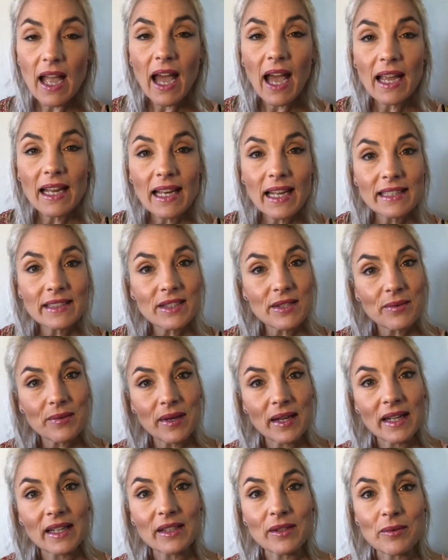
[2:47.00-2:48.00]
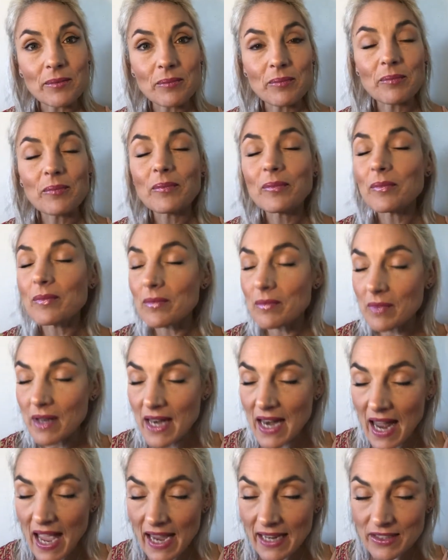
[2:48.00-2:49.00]
I like to work
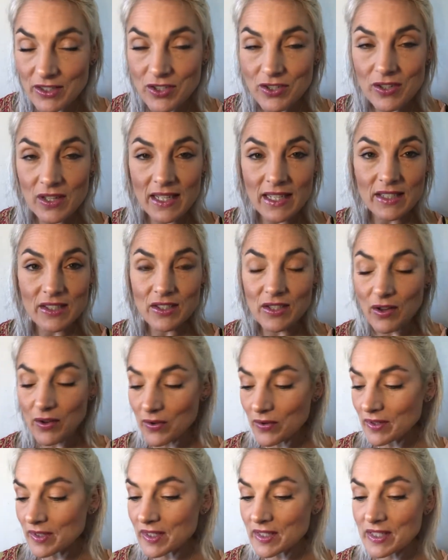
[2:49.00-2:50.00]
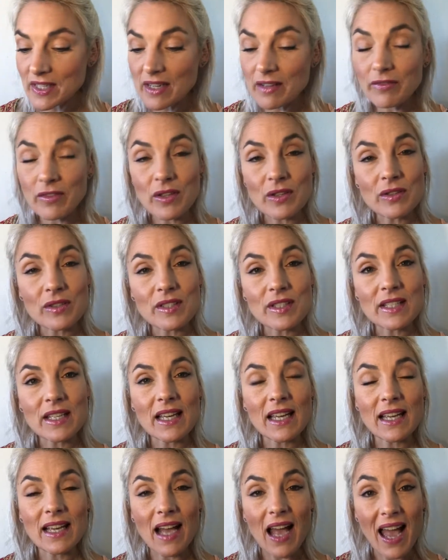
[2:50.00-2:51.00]
naturally. So instead of
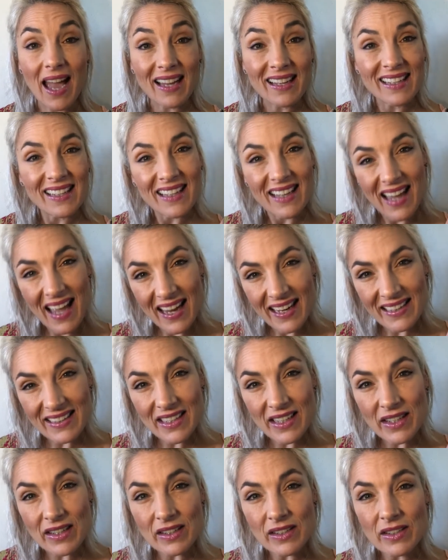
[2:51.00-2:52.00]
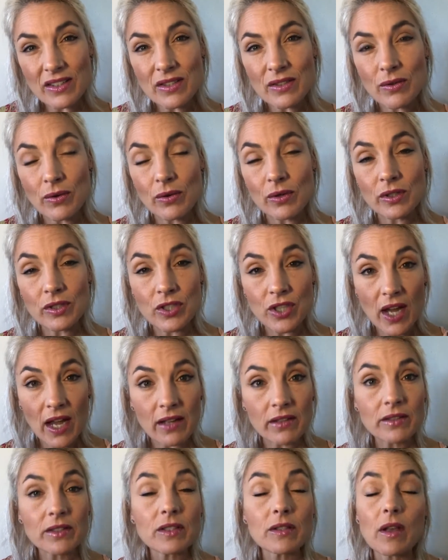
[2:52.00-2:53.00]
using eyeliners or
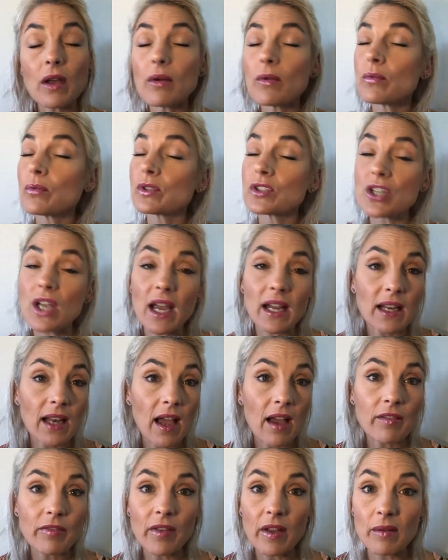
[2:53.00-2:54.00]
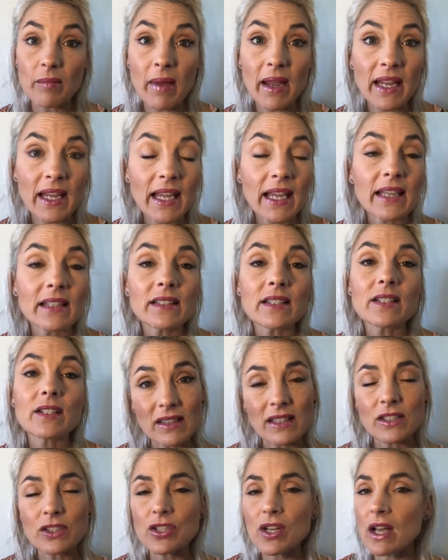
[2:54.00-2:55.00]
gels, which I love in my kits,
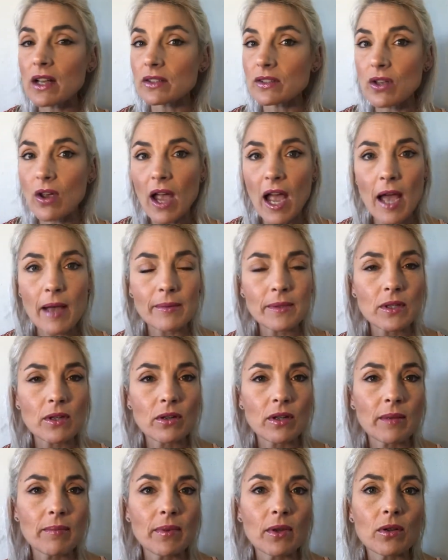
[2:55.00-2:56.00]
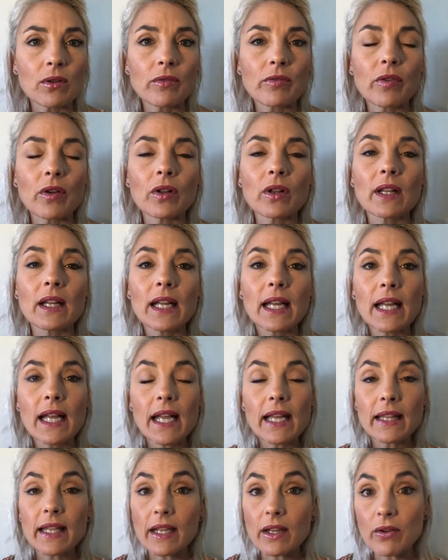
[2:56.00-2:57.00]
the gels are absolutely beautiful.
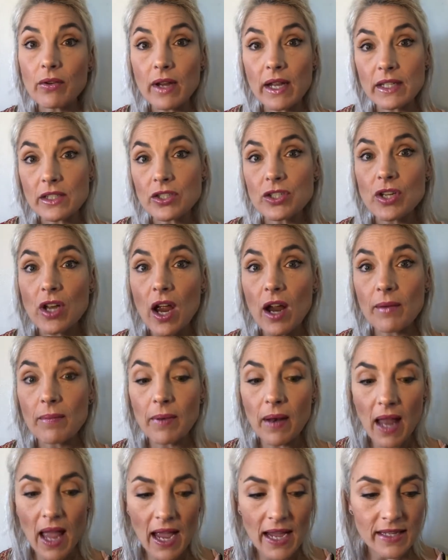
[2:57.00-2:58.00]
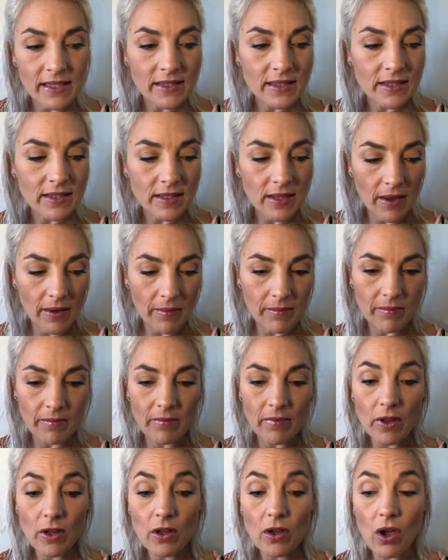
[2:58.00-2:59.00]
They create sharp lines,
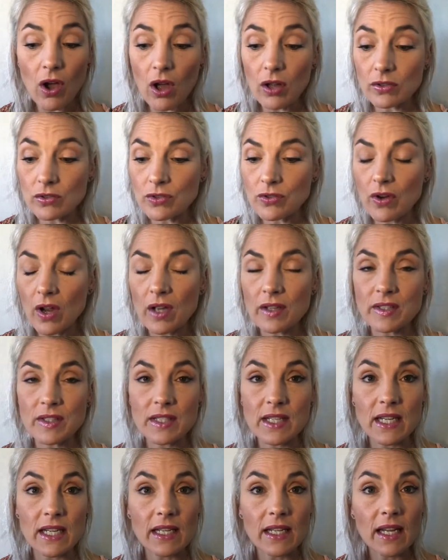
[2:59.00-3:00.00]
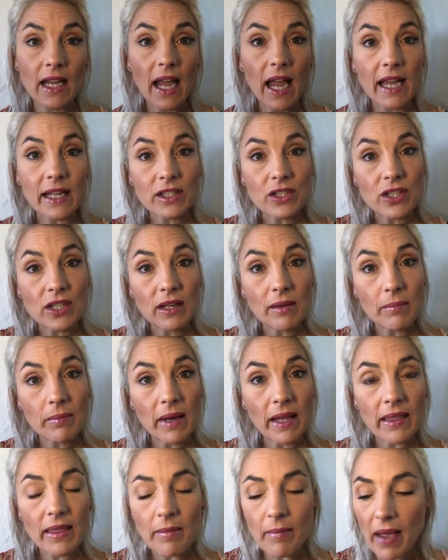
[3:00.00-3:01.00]
contrasting, and you can
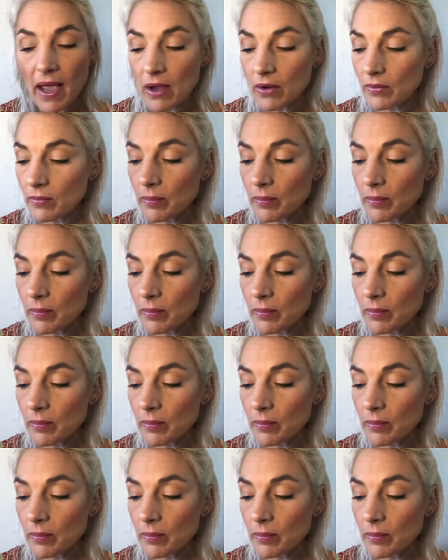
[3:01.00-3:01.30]
blend them out.